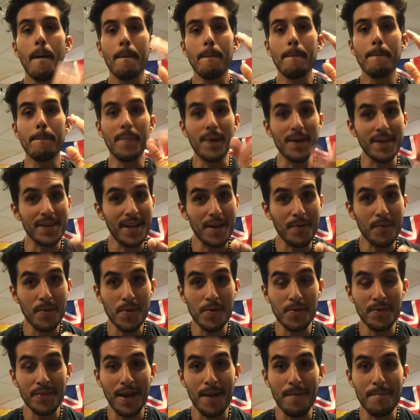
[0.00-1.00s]
Monday, we
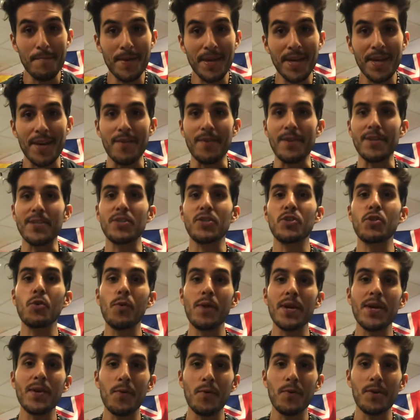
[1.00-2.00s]
will not be here. Enjoy
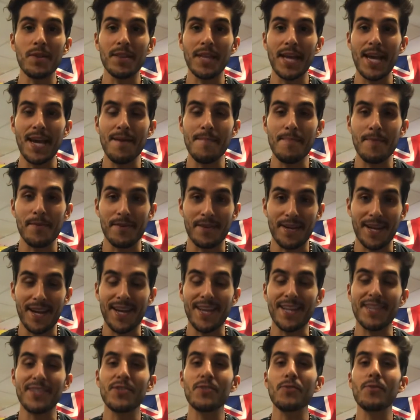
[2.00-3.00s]
your Labor Day.
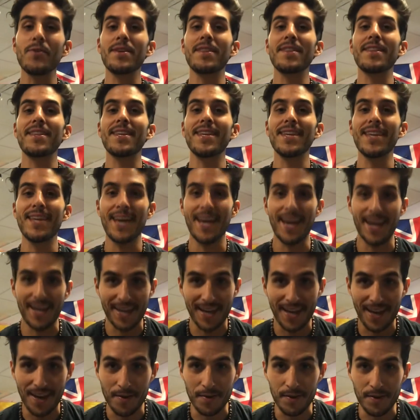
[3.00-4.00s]
Enjoy the heck
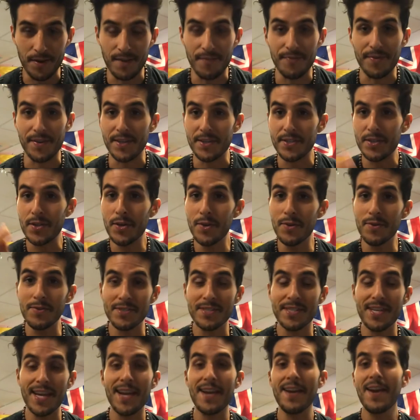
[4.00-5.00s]
out of it.
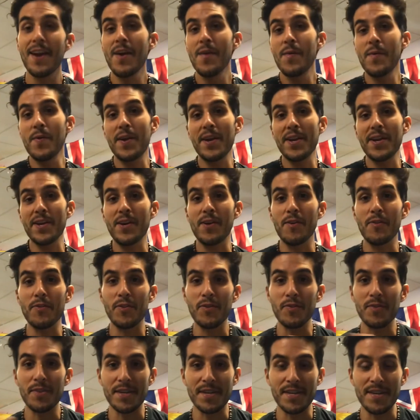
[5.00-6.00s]
Tuesday, we're going to go
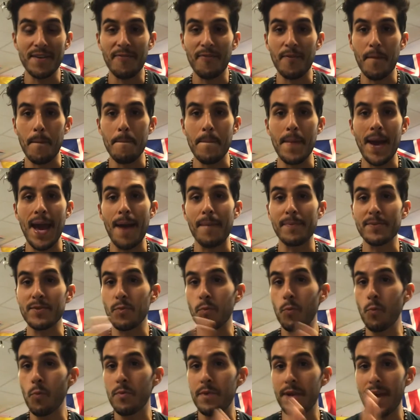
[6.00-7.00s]
through the different maps,
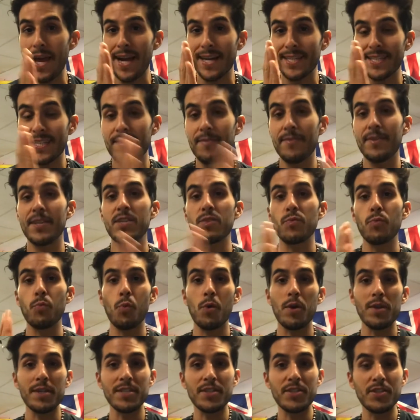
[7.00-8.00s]
activities
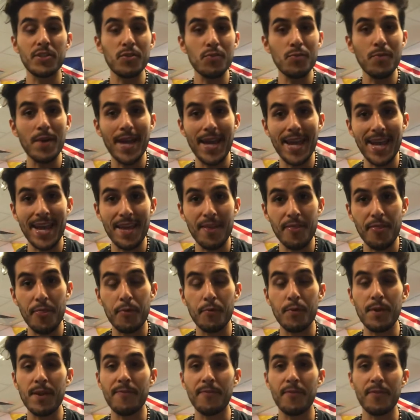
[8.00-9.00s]
one, two, and
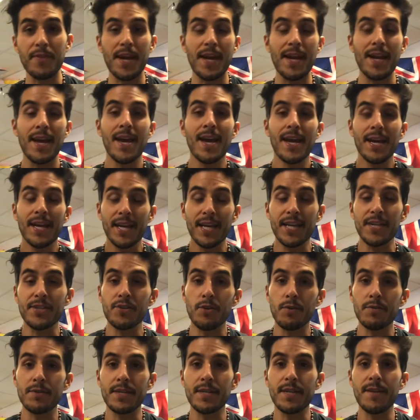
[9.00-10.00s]
three for that
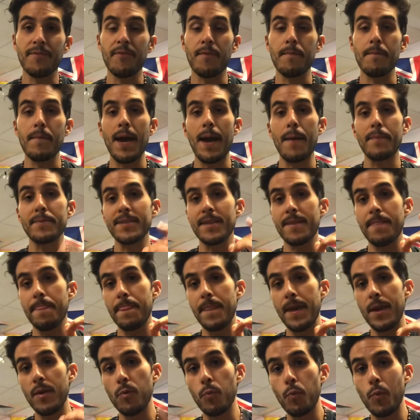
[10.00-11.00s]
intro to different maps. And
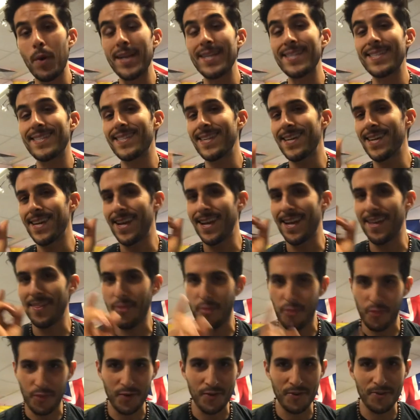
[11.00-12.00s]
then Wednesday and
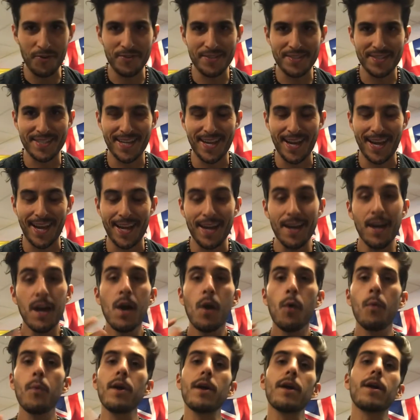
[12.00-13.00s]
Thursday,
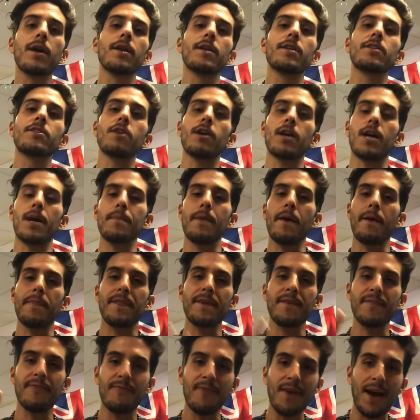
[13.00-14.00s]
we are going to talk about
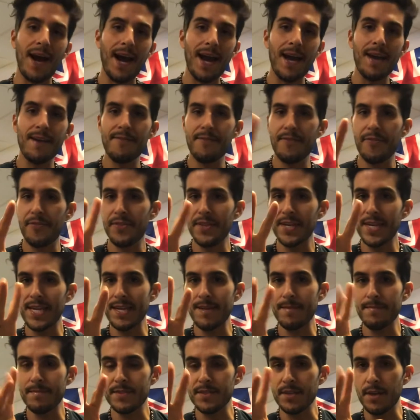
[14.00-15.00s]
the five
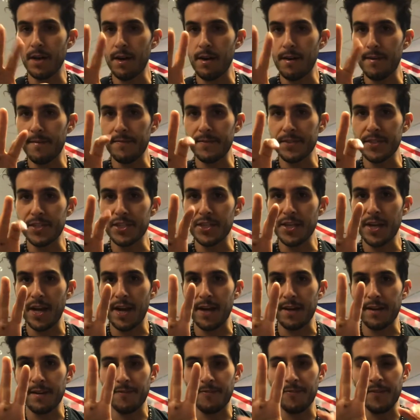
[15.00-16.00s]
themes of
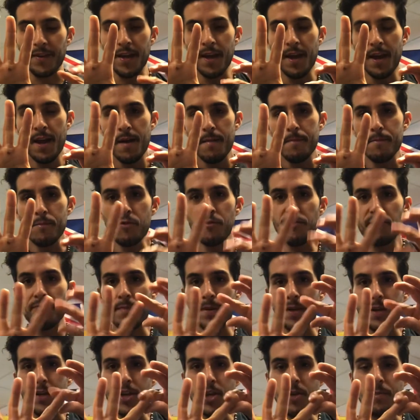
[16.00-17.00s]
geography
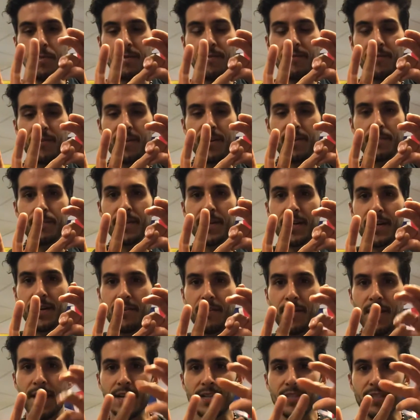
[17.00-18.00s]
movement, human environment
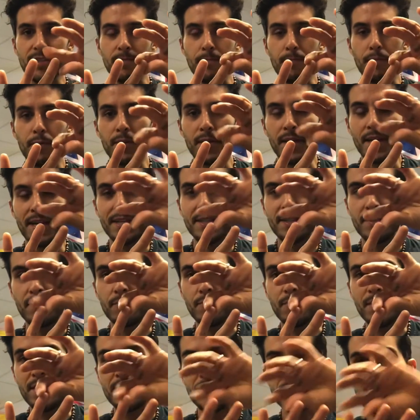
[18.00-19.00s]
interaction, place,
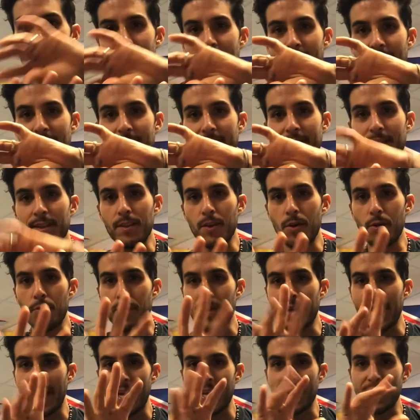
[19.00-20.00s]
region, and
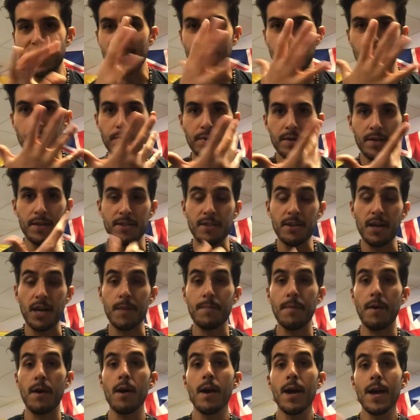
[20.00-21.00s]
location. And we're going to talk
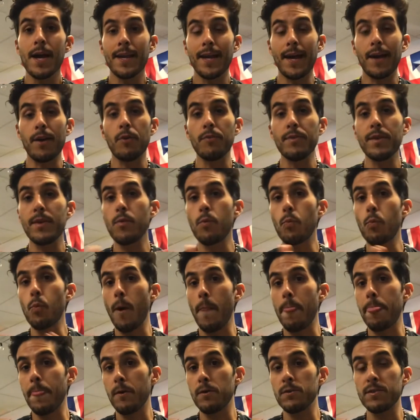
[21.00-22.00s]
about not only
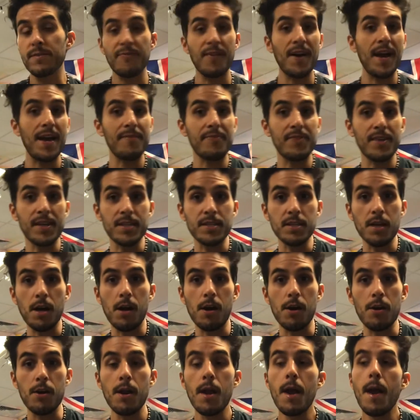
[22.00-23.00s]
what those five things
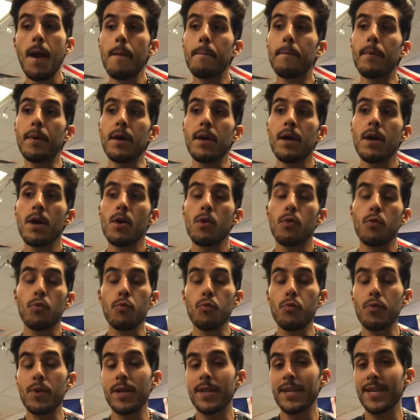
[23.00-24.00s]
are, but
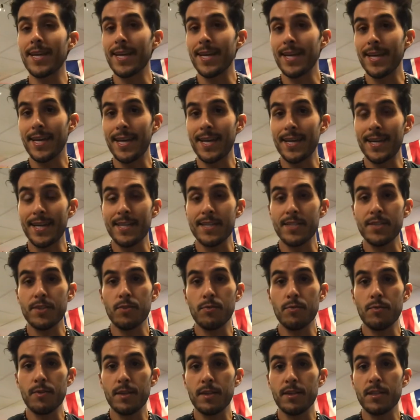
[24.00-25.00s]
really get
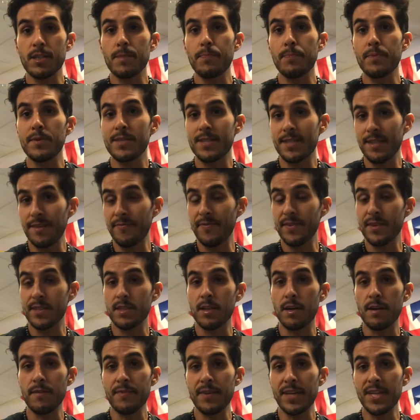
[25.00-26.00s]
into the specifics
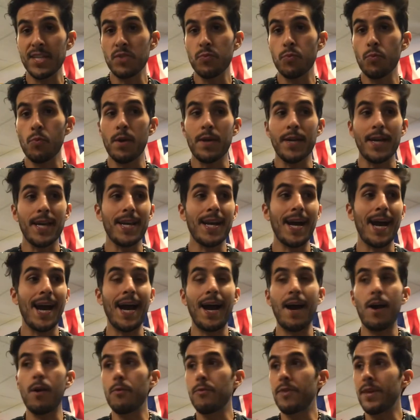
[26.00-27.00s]
of each one and
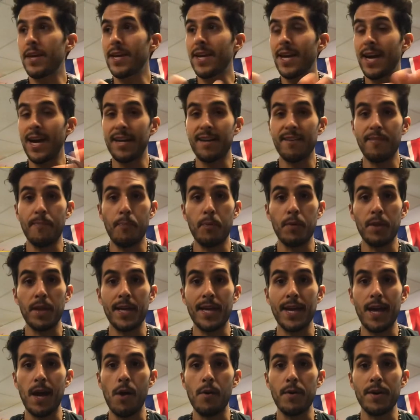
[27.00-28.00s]
how they kind of
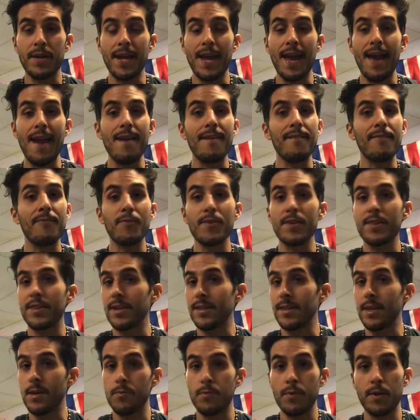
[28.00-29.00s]
play out and
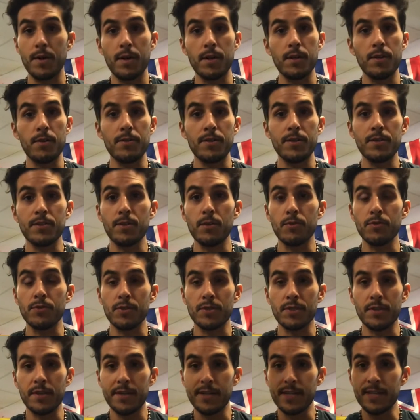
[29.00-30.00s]
everything that we're going to learn in social
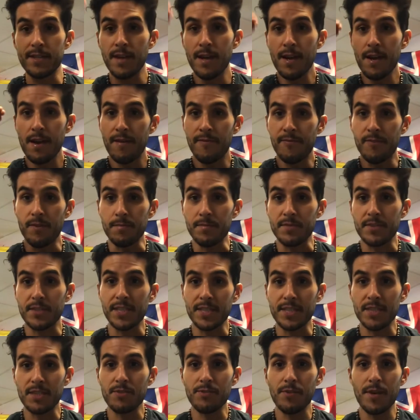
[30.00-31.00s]
studies from
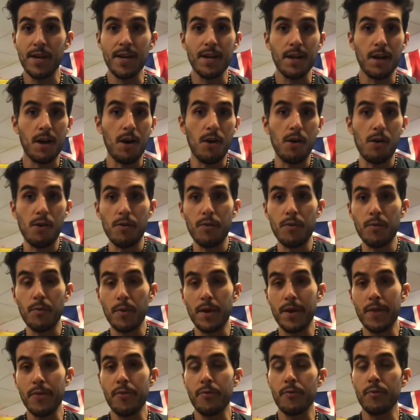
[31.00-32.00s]
sixth grade all the
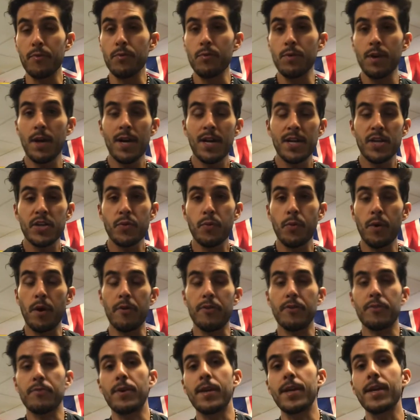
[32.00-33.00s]
way through
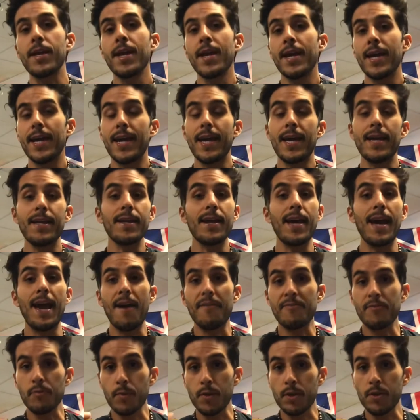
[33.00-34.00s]
12th grade. And
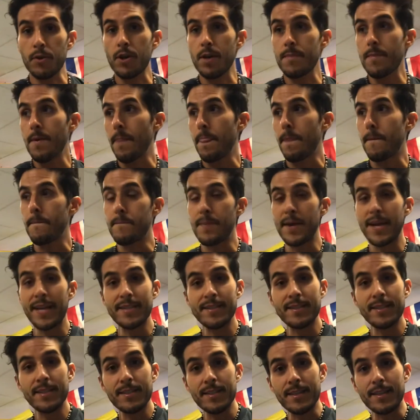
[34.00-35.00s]
after we learn about the
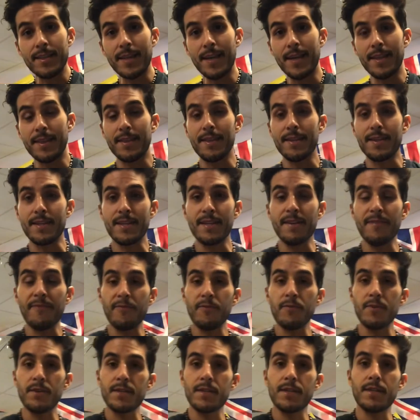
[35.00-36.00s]
basics and, and the,
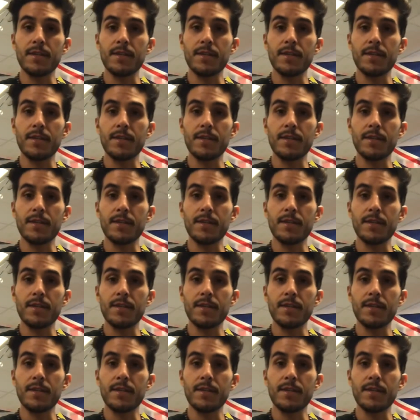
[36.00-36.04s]
different,